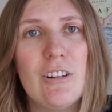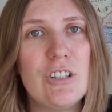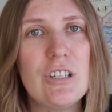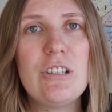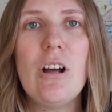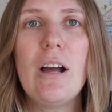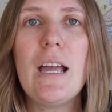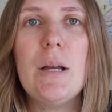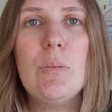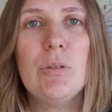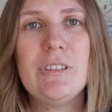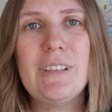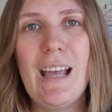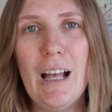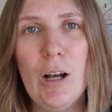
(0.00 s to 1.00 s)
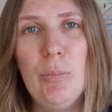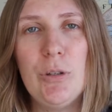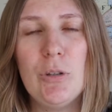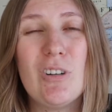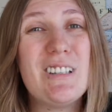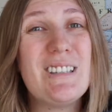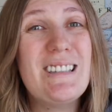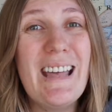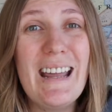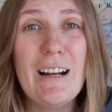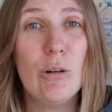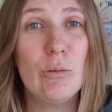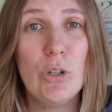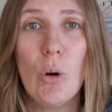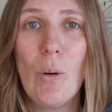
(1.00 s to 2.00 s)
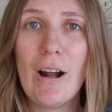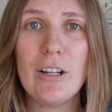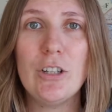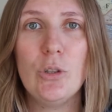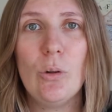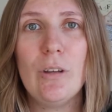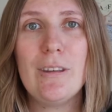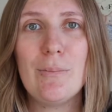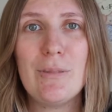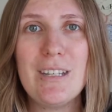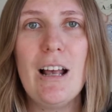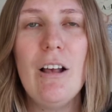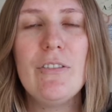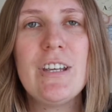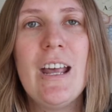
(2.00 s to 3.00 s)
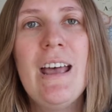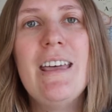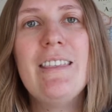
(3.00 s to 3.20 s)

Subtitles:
they're just not able to help you because they don't know how to do it themselves,